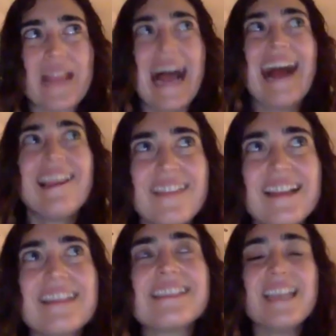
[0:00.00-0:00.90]
I
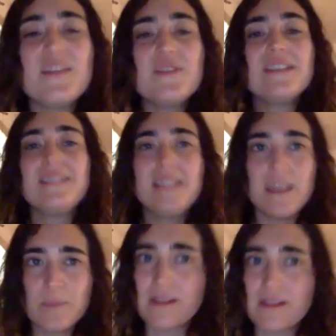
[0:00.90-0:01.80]
think it's even
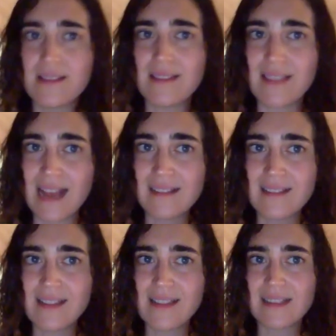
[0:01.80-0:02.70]
deeper than that,
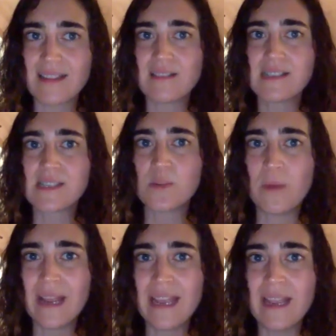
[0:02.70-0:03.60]
that there is a
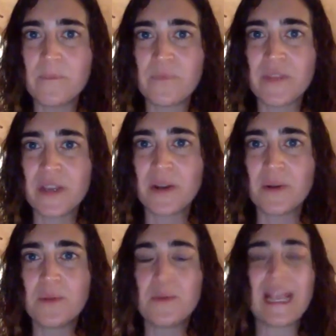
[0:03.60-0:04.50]
way, you
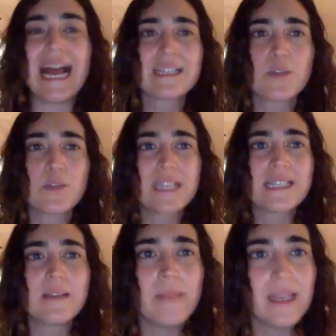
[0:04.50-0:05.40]
know, we ask what does
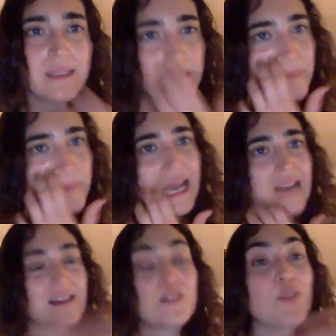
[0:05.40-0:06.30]
it mean to be
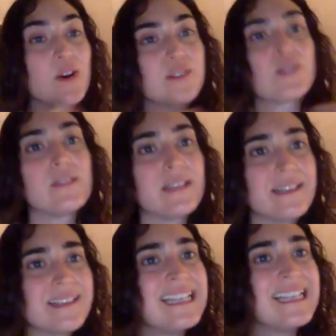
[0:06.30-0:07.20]
Black across
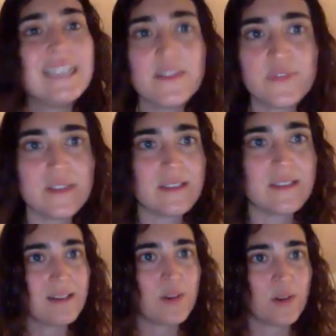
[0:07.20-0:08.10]
contexts and in different
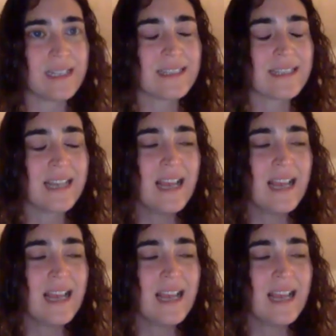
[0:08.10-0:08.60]
contexts?